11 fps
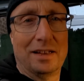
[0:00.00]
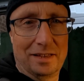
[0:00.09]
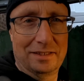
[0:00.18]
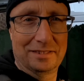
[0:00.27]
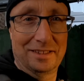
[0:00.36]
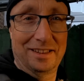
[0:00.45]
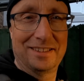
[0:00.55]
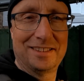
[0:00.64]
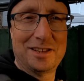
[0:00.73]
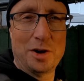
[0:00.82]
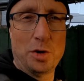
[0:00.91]
and
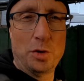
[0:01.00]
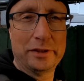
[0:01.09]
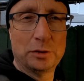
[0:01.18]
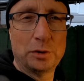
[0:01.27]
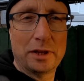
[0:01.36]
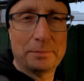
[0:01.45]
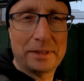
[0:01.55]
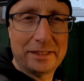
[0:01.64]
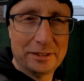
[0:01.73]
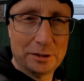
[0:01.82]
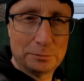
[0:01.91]
all in all, I'm
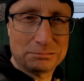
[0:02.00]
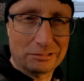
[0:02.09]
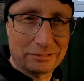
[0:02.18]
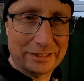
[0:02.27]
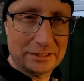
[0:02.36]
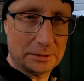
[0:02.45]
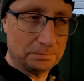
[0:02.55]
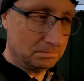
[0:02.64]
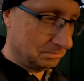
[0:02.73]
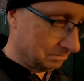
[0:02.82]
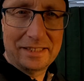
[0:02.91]
making good progress.
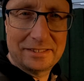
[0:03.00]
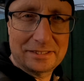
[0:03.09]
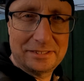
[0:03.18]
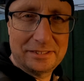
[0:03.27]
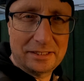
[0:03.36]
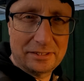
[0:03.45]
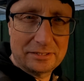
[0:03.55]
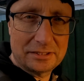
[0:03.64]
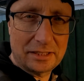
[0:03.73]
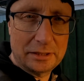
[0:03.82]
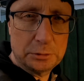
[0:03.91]
It's actually getting to
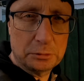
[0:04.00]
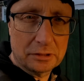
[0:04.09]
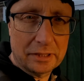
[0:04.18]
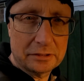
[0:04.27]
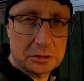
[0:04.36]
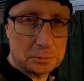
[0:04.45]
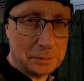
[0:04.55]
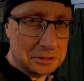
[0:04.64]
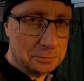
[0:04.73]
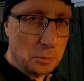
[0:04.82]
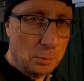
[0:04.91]
the stage where I'm going to have to
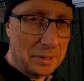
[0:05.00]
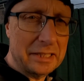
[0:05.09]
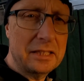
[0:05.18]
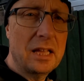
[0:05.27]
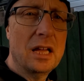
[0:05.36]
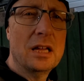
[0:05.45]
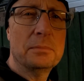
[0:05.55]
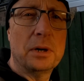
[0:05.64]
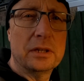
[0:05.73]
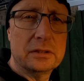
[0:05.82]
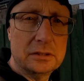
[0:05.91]
spend some more money,
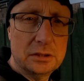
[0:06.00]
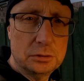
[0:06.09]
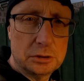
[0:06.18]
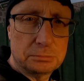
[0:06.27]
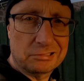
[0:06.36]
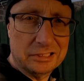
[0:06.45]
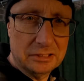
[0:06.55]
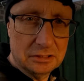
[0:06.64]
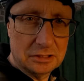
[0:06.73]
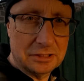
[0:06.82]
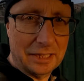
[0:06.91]
buy the new
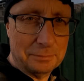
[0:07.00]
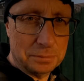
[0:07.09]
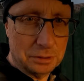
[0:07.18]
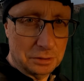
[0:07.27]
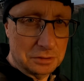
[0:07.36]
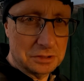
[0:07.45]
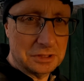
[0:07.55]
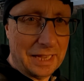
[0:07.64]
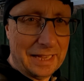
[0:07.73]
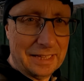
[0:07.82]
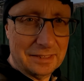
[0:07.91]
springs,
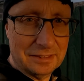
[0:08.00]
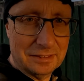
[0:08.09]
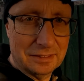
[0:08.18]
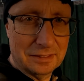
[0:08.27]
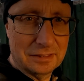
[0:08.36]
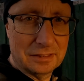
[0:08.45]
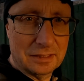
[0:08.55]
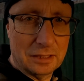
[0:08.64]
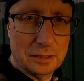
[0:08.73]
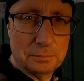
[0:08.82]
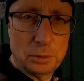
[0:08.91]
dampers and
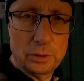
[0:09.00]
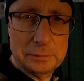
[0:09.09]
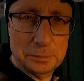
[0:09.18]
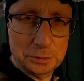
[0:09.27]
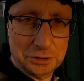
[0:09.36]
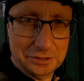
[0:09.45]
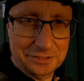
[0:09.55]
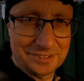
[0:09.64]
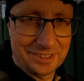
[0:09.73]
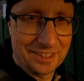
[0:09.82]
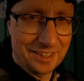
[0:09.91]
poly
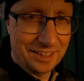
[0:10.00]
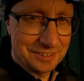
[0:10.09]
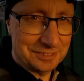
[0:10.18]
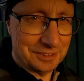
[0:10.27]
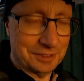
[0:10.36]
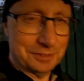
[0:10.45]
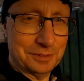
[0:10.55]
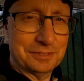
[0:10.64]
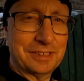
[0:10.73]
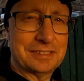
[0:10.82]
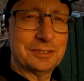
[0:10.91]
bushes.
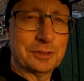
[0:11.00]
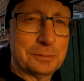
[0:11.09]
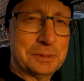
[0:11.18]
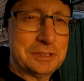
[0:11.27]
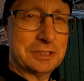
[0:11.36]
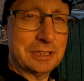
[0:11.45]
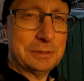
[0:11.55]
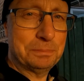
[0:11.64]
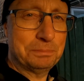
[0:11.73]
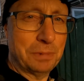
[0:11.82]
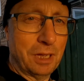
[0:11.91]
So that's not going to be
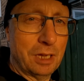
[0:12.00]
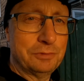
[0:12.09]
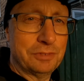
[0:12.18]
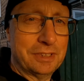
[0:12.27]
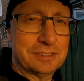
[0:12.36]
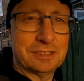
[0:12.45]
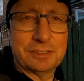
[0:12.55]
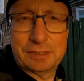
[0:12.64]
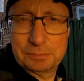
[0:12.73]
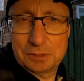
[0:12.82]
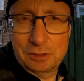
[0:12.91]
cheap, but hopefully it's going
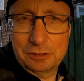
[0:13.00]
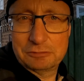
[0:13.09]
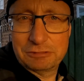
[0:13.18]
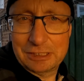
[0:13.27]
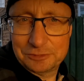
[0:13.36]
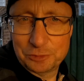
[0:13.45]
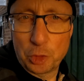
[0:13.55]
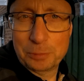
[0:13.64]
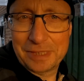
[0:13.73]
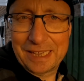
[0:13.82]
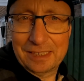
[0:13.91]
to absolutely
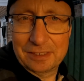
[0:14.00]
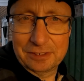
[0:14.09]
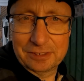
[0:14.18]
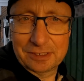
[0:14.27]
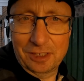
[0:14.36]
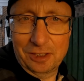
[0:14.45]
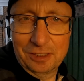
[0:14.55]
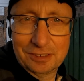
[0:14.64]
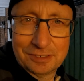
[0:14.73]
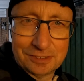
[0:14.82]
transform the handling of the car.